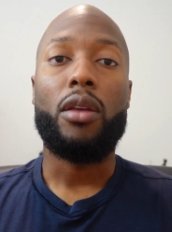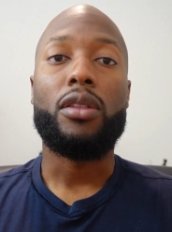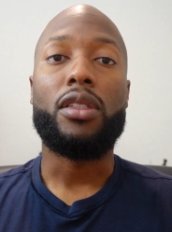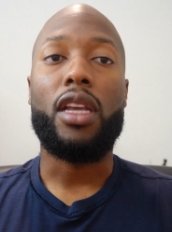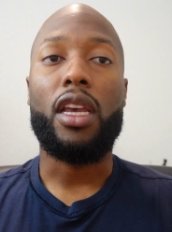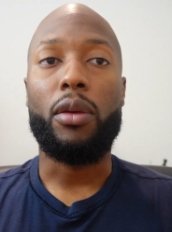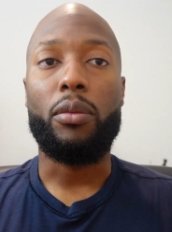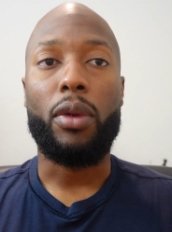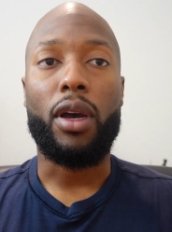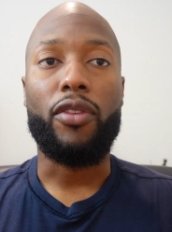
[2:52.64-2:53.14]

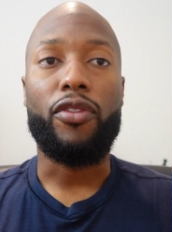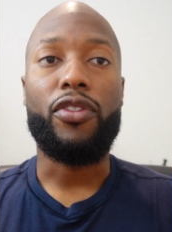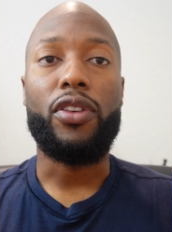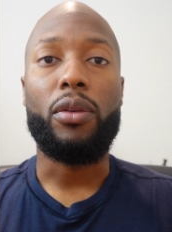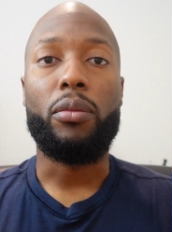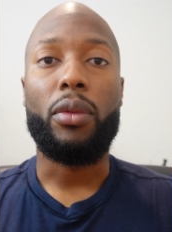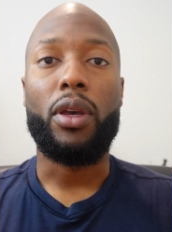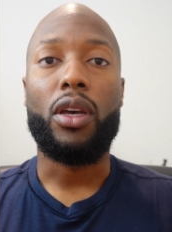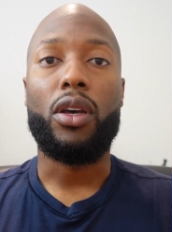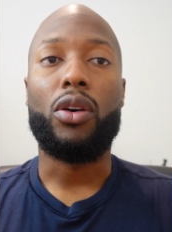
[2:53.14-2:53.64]
take my
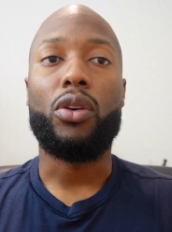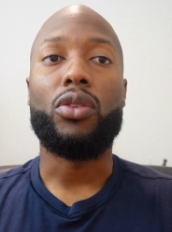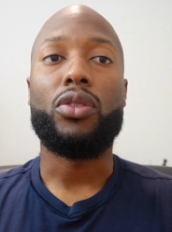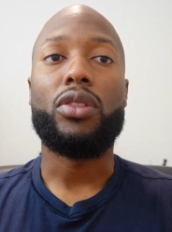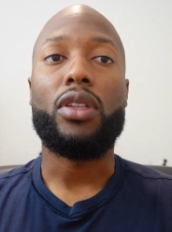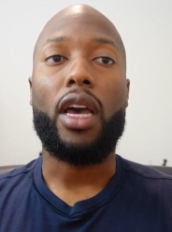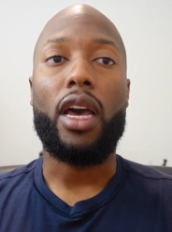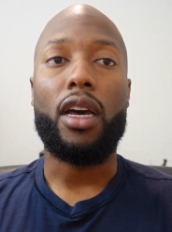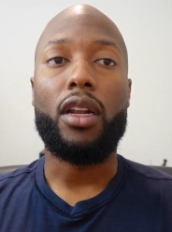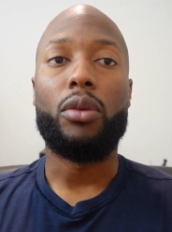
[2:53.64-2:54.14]

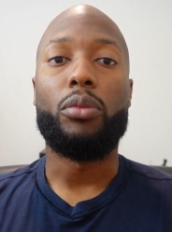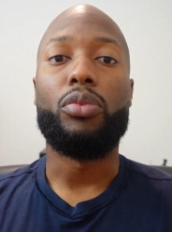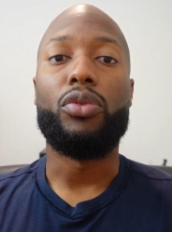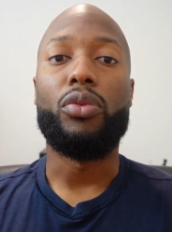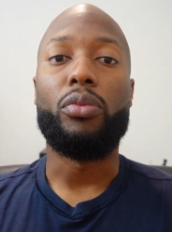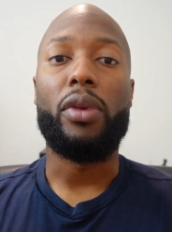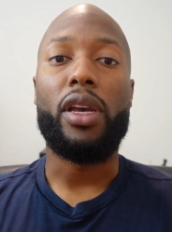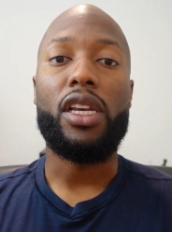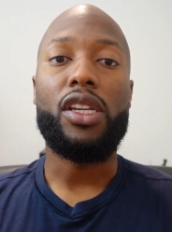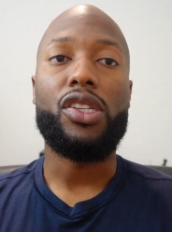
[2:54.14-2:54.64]
females out of
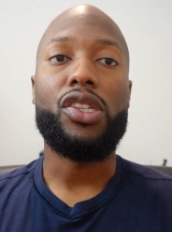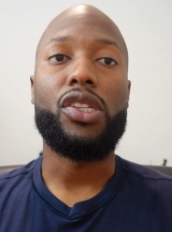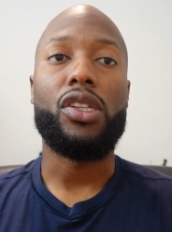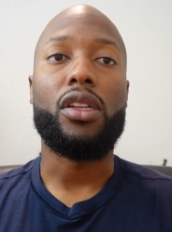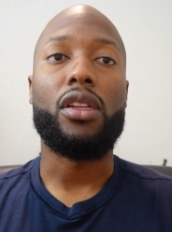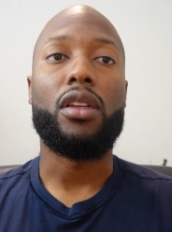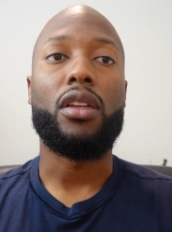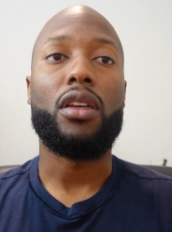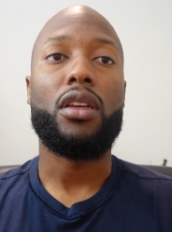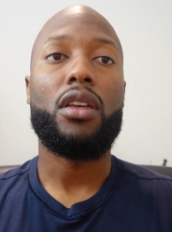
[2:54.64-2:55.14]

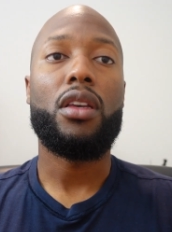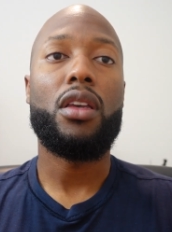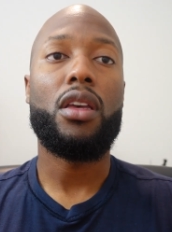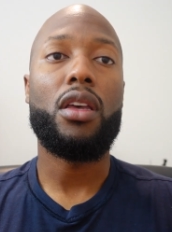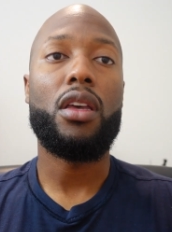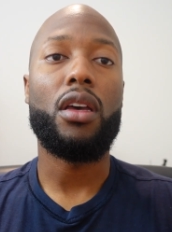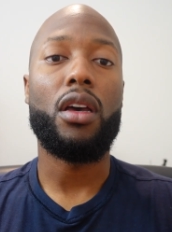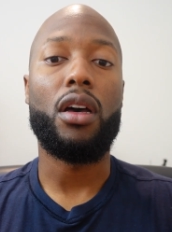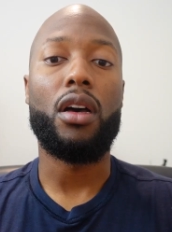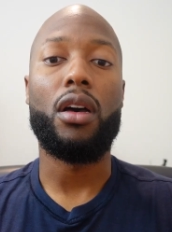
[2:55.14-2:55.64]
brumation
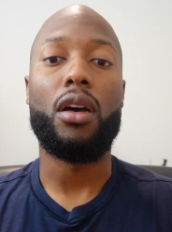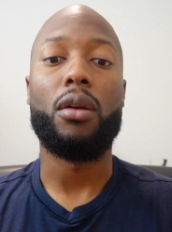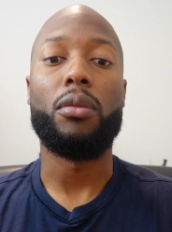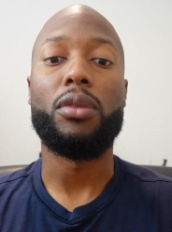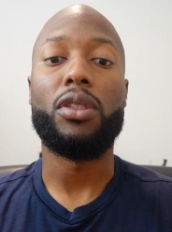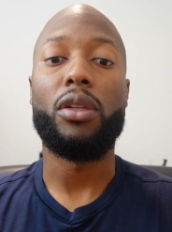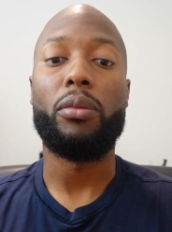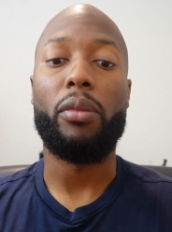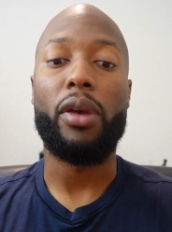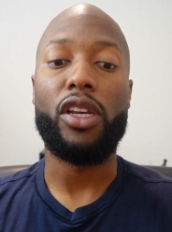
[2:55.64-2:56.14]

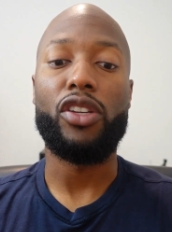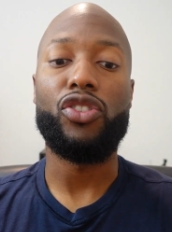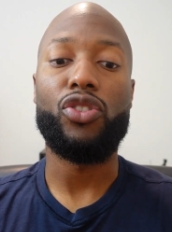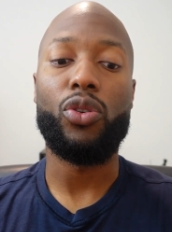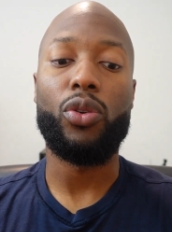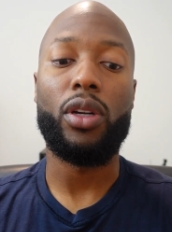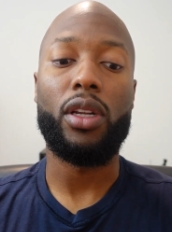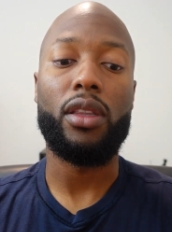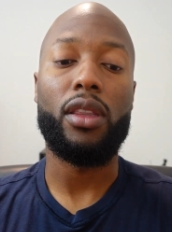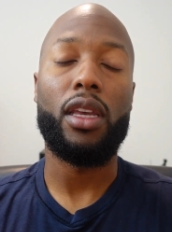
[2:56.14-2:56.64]
to make
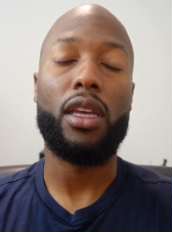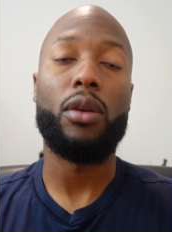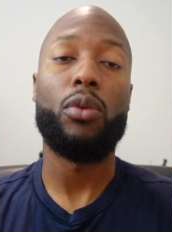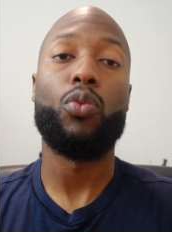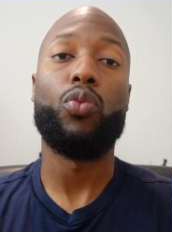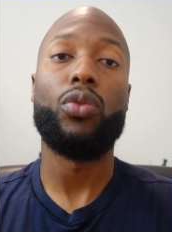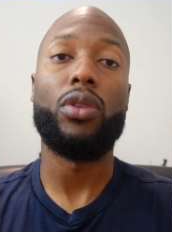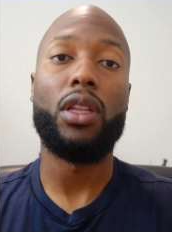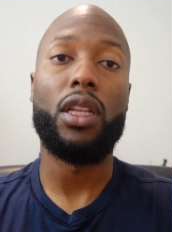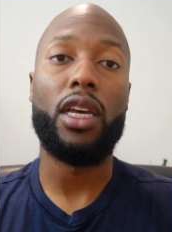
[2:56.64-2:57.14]
sure that
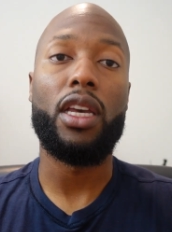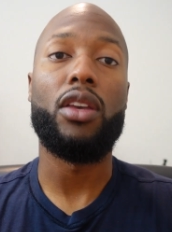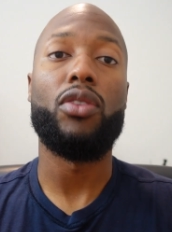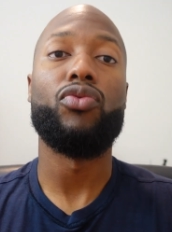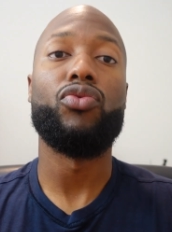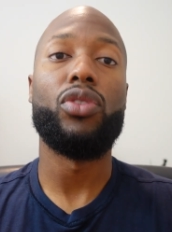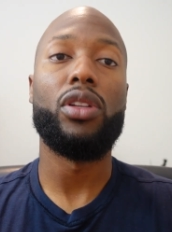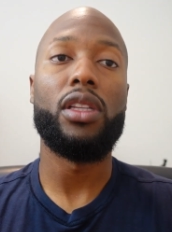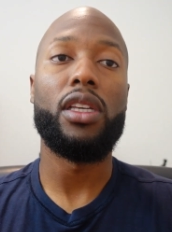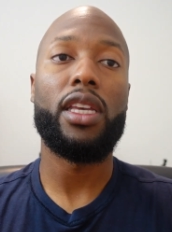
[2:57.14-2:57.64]
they lay
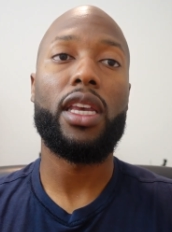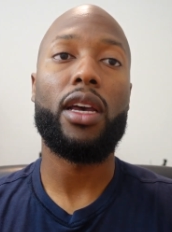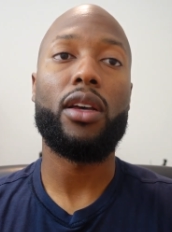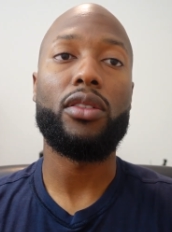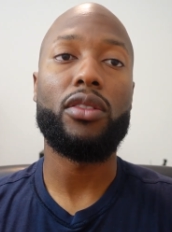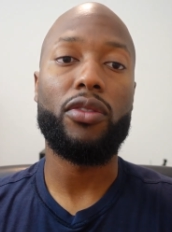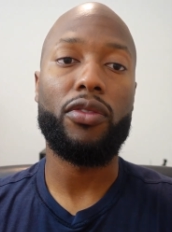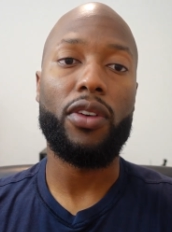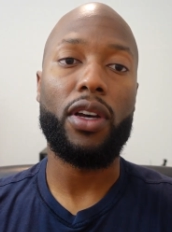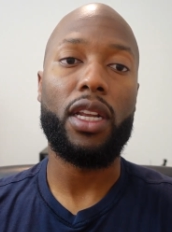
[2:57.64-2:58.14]
really
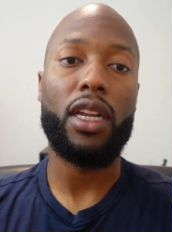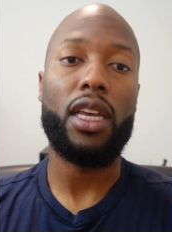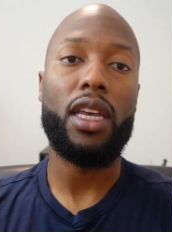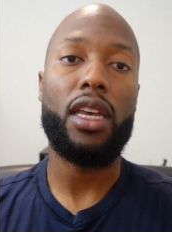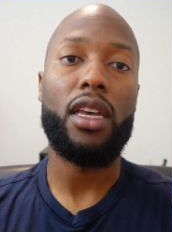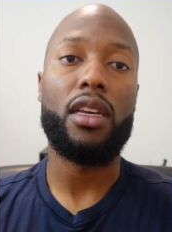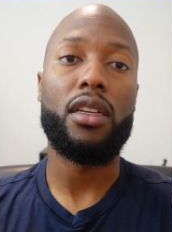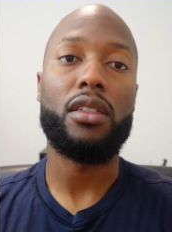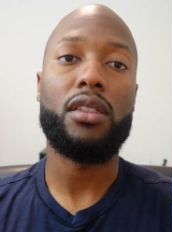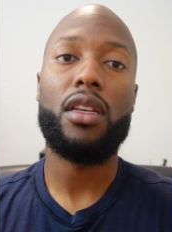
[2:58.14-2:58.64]
calcified
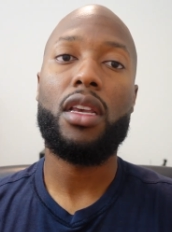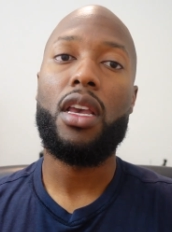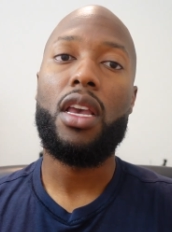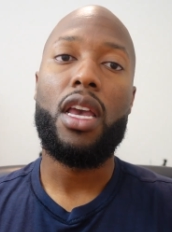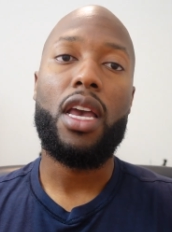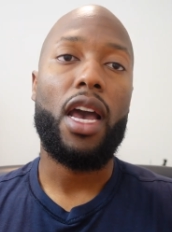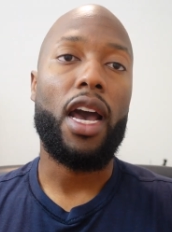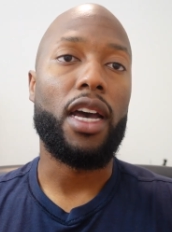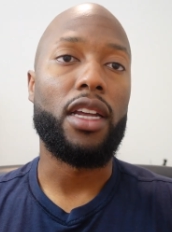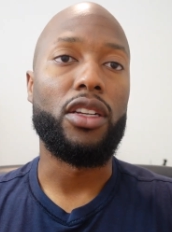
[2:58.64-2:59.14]
eggs,
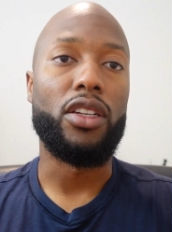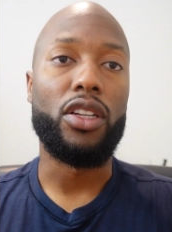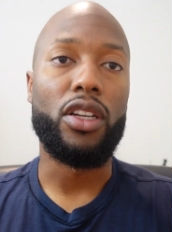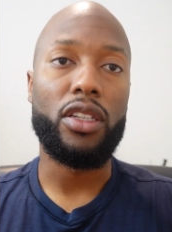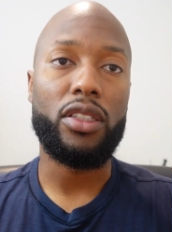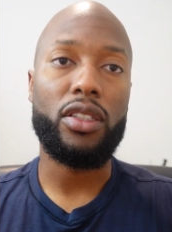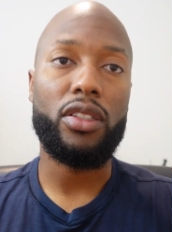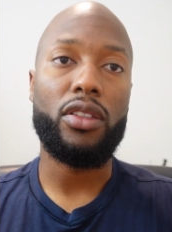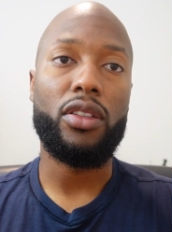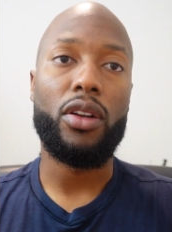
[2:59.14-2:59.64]
I
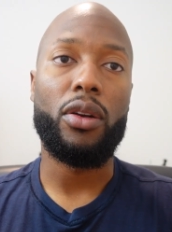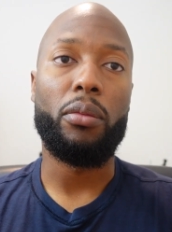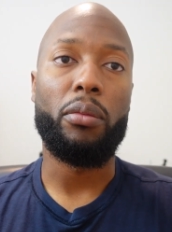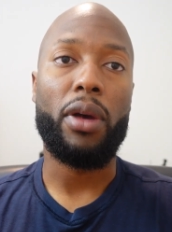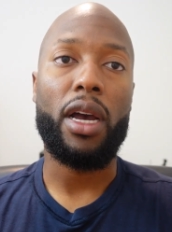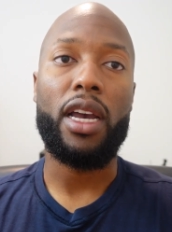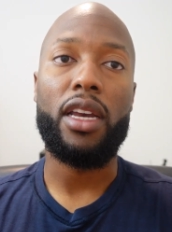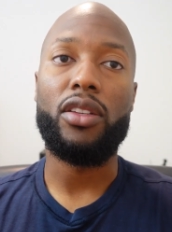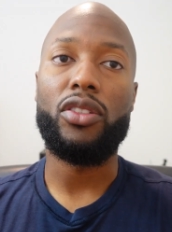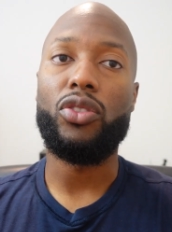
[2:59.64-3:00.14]
dust their
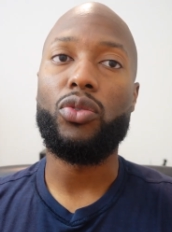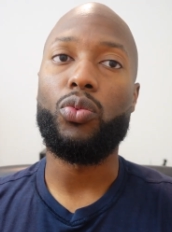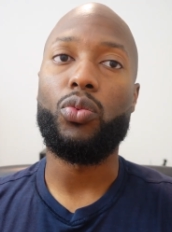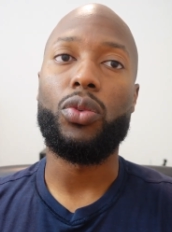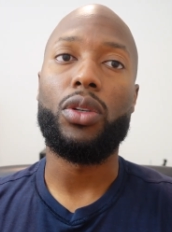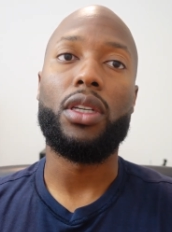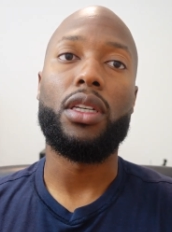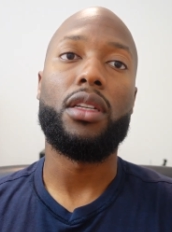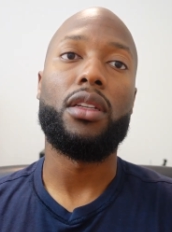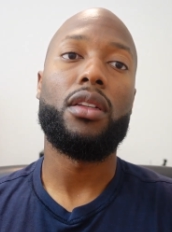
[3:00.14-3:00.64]
mice
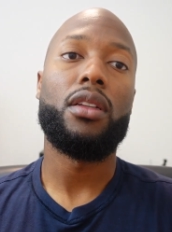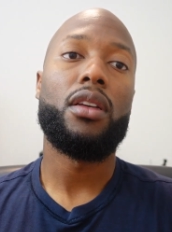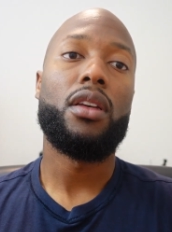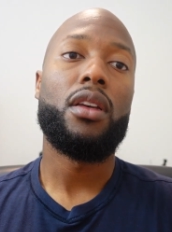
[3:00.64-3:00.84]
with